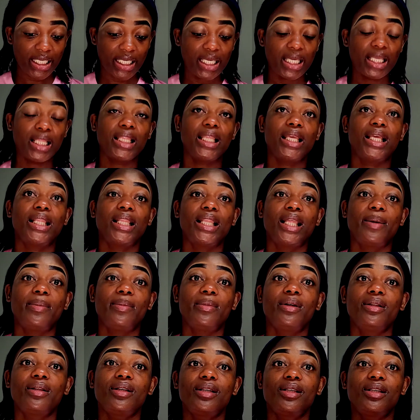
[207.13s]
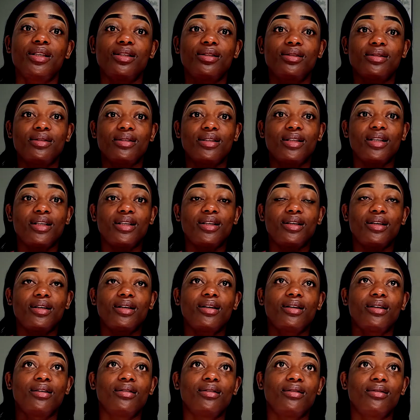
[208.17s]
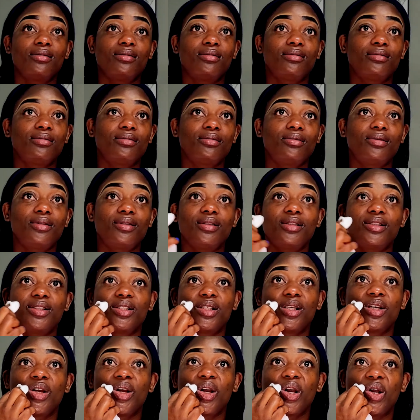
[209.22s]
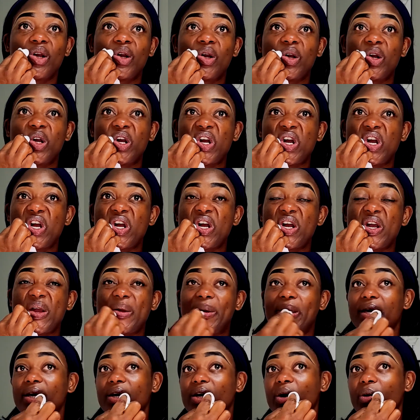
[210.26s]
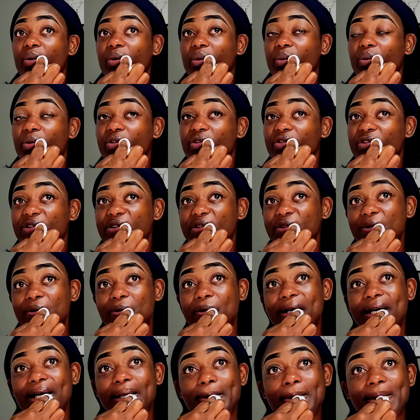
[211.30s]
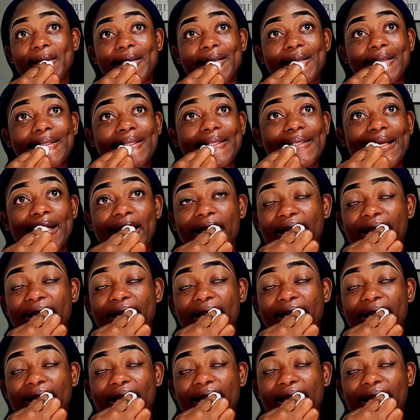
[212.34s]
And then I'm gonna use like this makeup remover to wipe that.